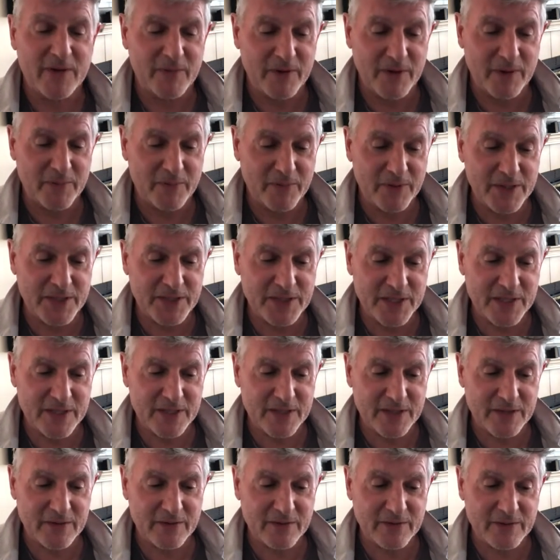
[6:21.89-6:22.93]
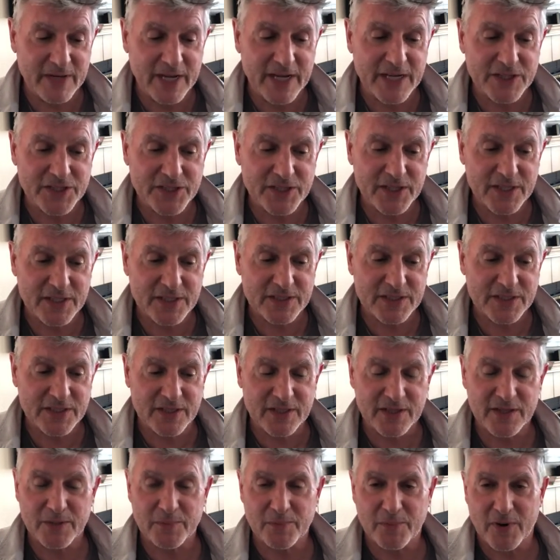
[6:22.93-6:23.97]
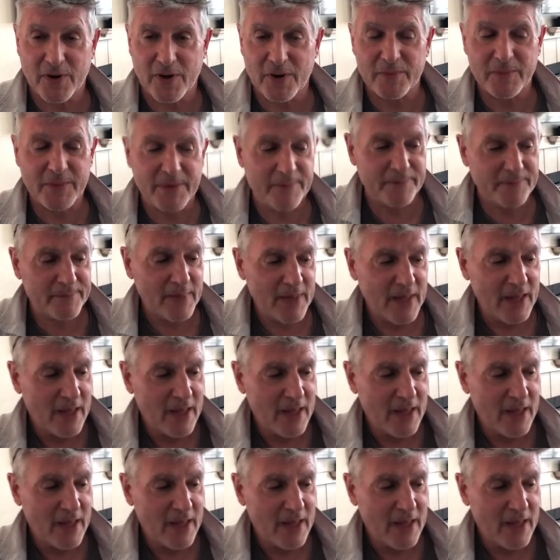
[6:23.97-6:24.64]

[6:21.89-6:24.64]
we appreciate the donations to the department.